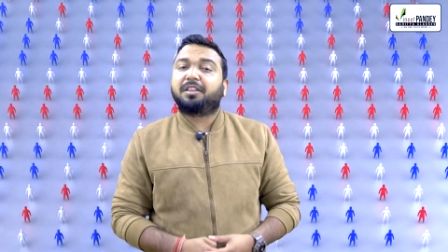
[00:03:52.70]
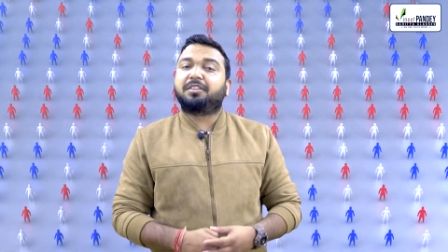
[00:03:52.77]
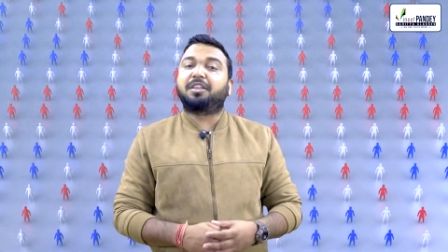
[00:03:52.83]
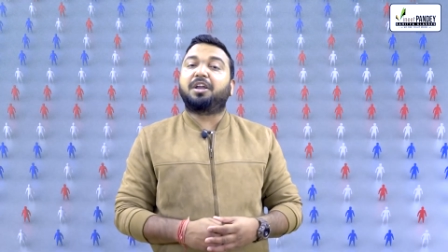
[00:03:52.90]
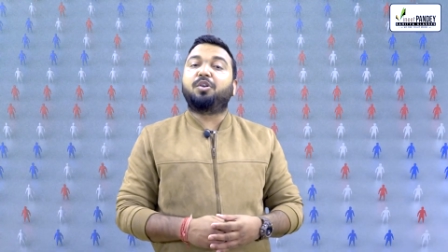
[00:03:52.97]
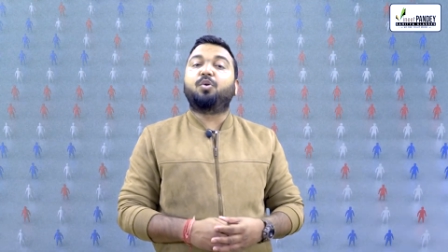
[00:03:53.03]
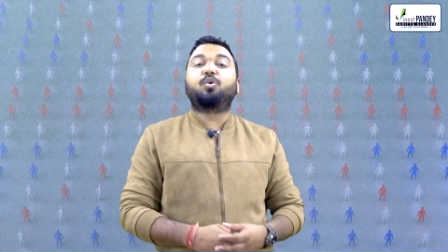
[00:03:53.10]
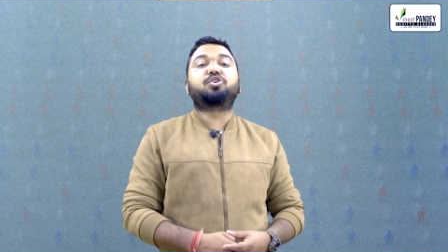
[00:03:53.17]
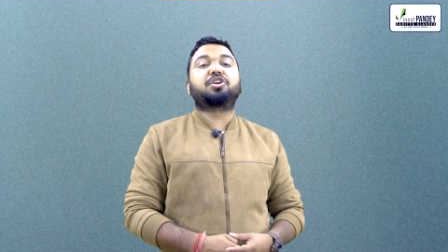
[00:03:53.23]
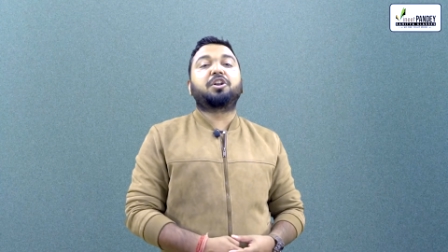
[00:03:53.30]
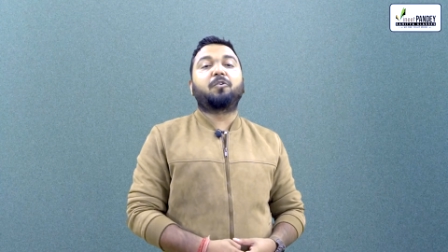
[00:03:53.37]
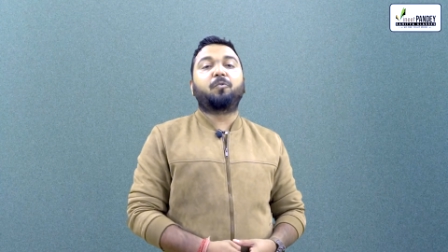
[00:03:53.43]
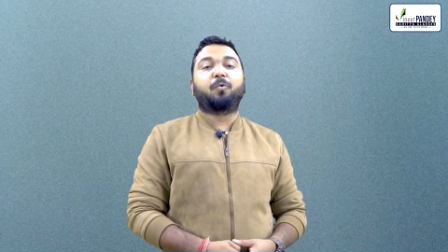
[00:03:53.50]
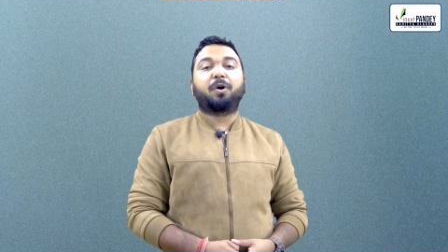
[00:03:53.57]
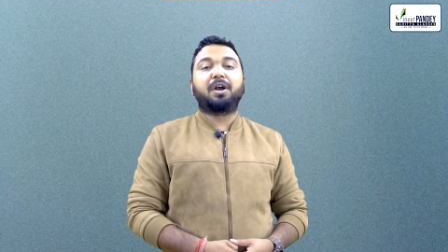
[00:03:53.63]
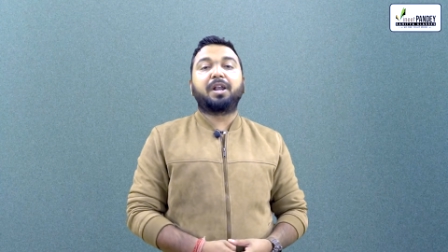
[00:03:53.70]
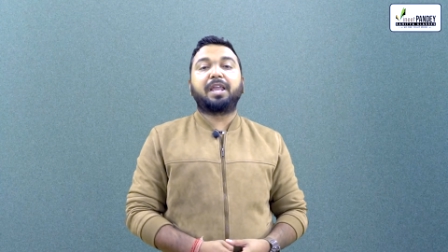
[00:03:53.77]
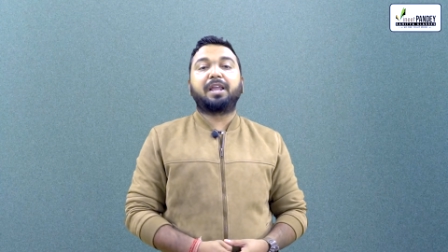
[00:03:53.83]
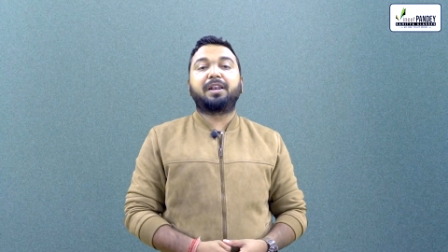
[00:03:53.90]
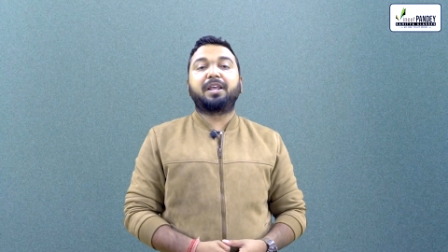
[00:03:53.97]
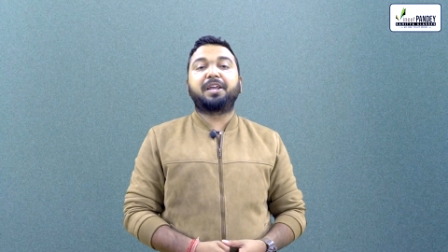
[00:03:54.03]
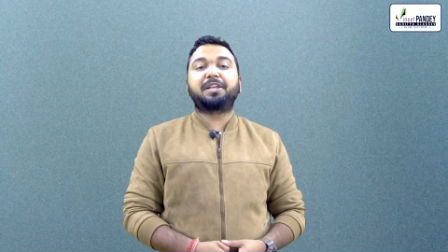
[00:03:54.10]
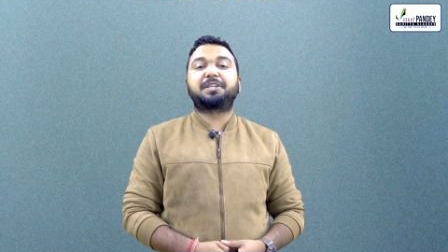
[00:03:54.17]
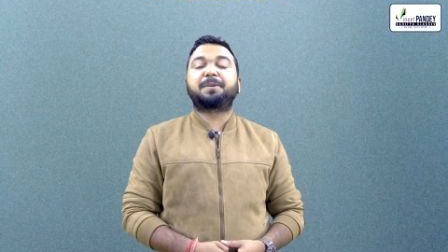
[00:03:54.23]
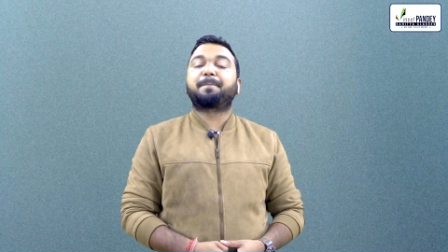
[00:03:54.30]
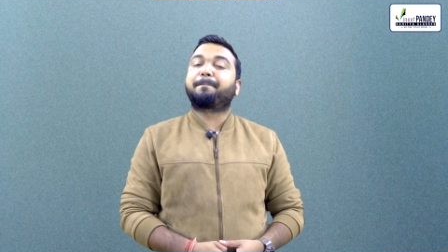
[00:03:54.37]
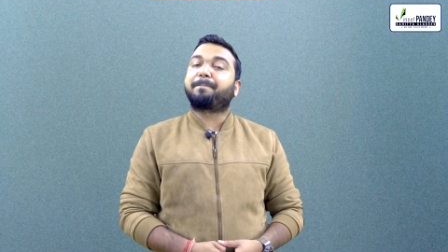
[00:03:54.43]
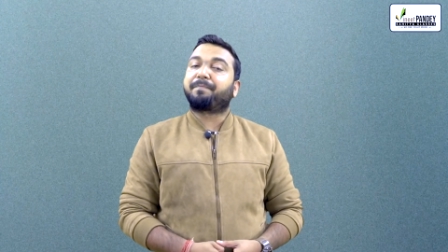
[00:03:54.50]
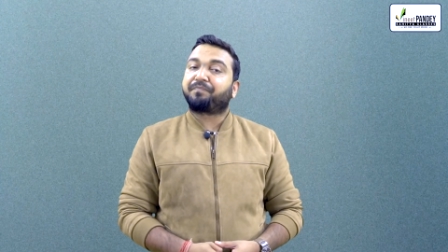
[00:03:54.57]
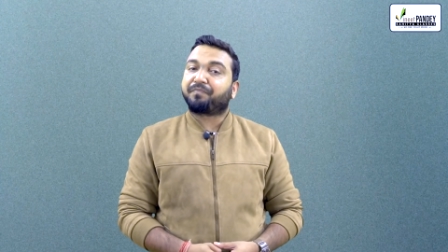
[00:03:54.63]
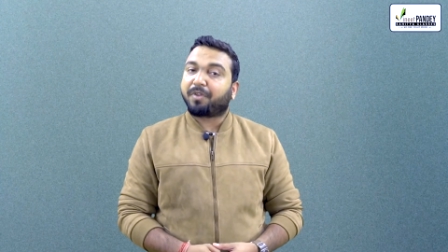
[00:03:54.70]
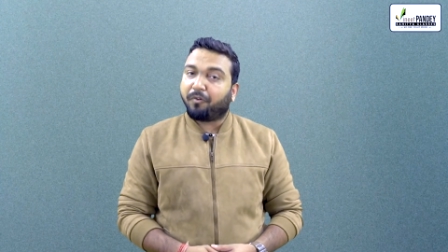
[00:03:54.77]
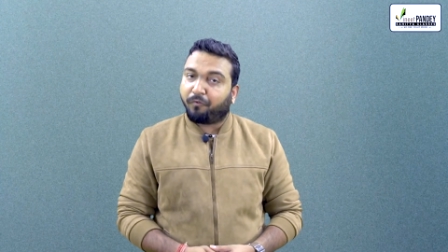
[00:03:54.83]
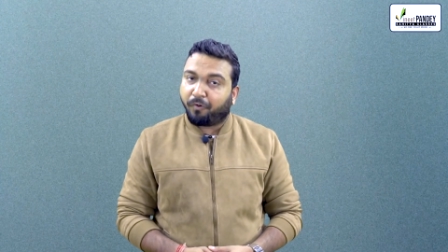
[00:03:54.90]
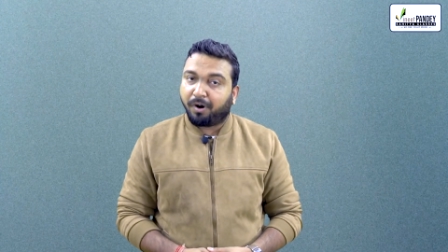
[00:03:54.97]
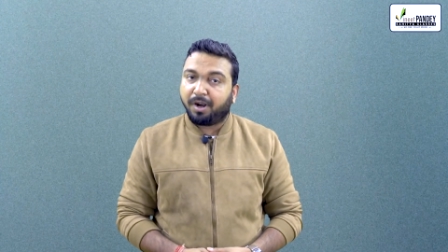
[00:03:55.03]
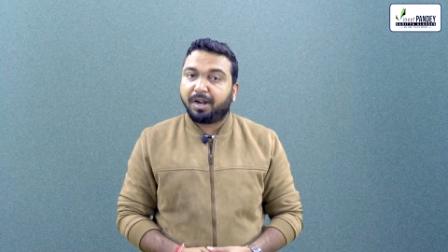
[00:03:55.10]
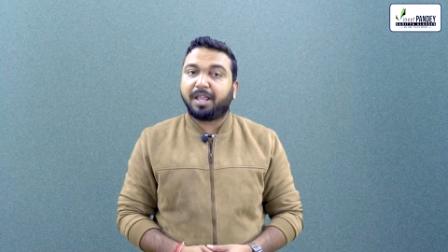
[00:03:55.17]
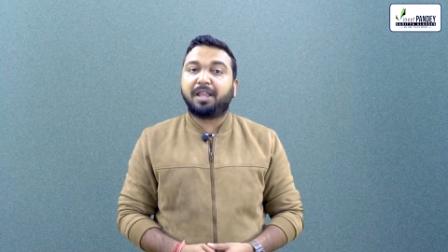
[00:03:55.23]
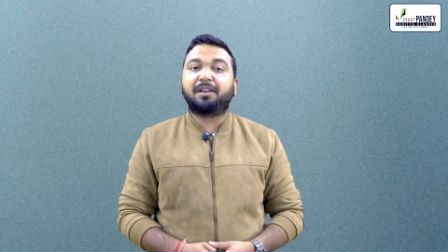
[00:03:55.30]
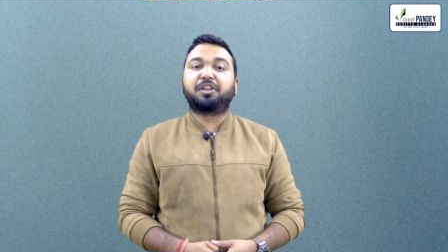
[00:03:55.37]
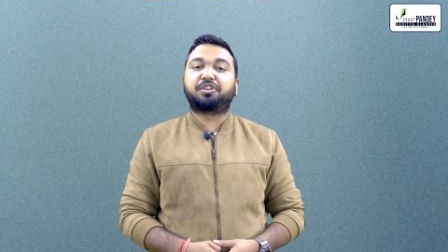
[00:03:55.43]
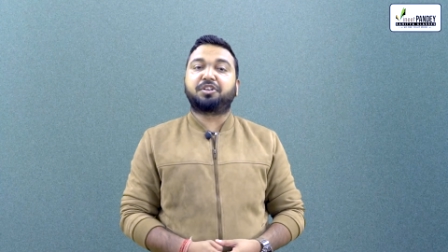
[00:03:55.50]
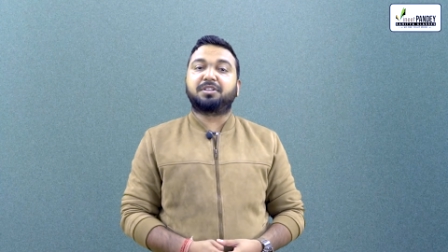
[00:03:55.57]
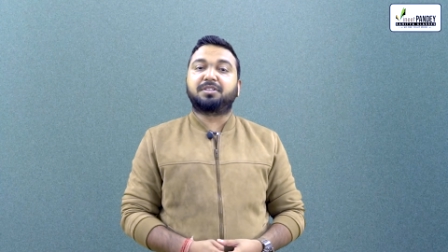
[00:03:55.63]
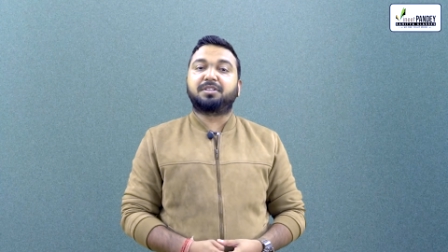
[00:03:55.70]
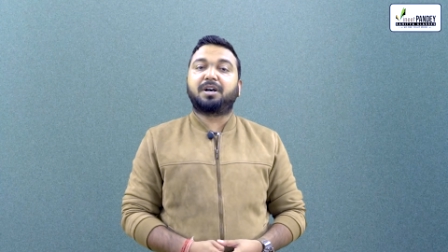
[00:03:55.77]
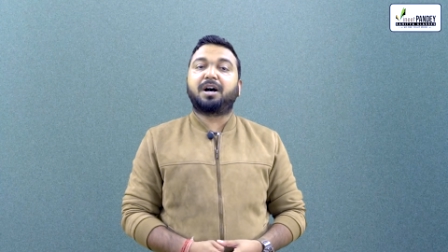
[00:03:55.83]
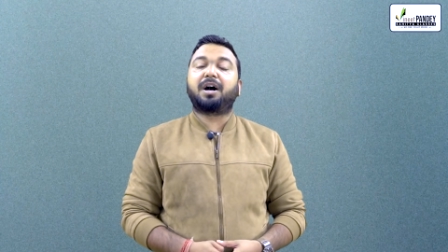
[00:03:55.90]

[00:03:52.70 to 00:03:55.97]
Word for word: The notion of world English, world Englishes